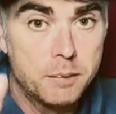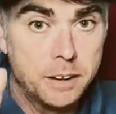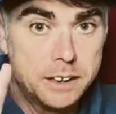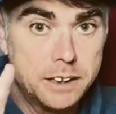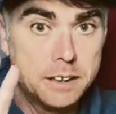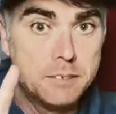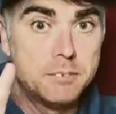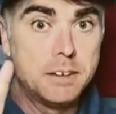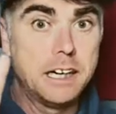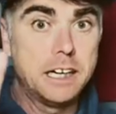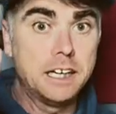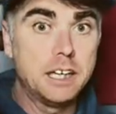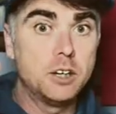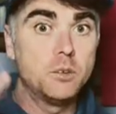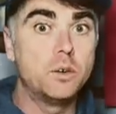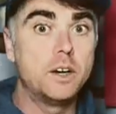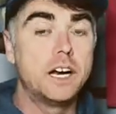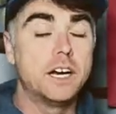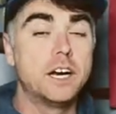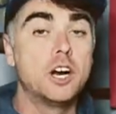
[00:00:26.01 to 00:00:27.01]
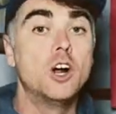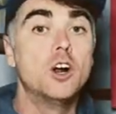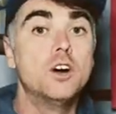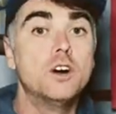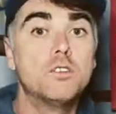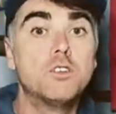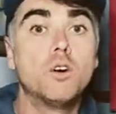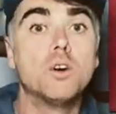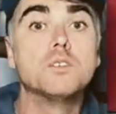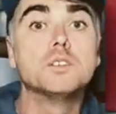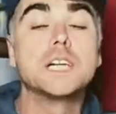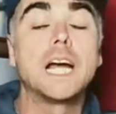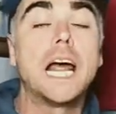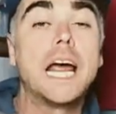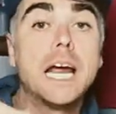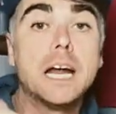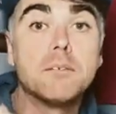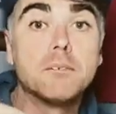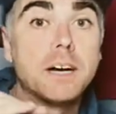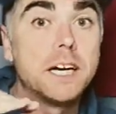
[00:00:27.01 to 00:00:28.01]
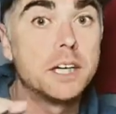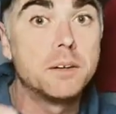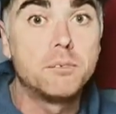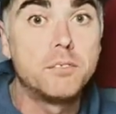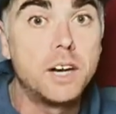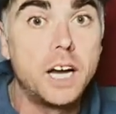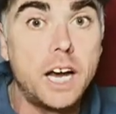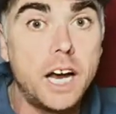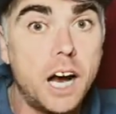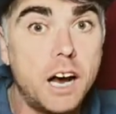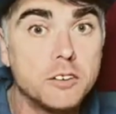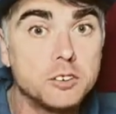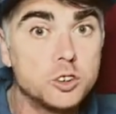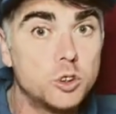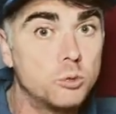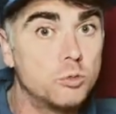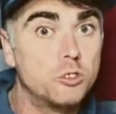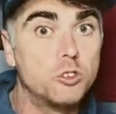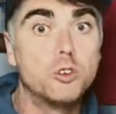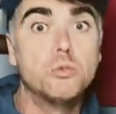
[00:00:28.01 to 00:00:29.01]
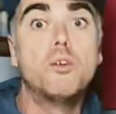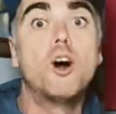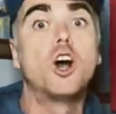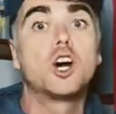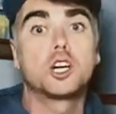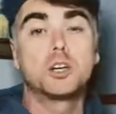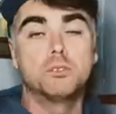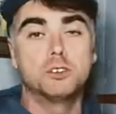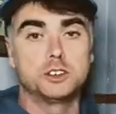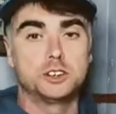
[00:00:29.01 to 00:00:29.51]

But then by the end, we had uniforms and made the playoffs. Remarkable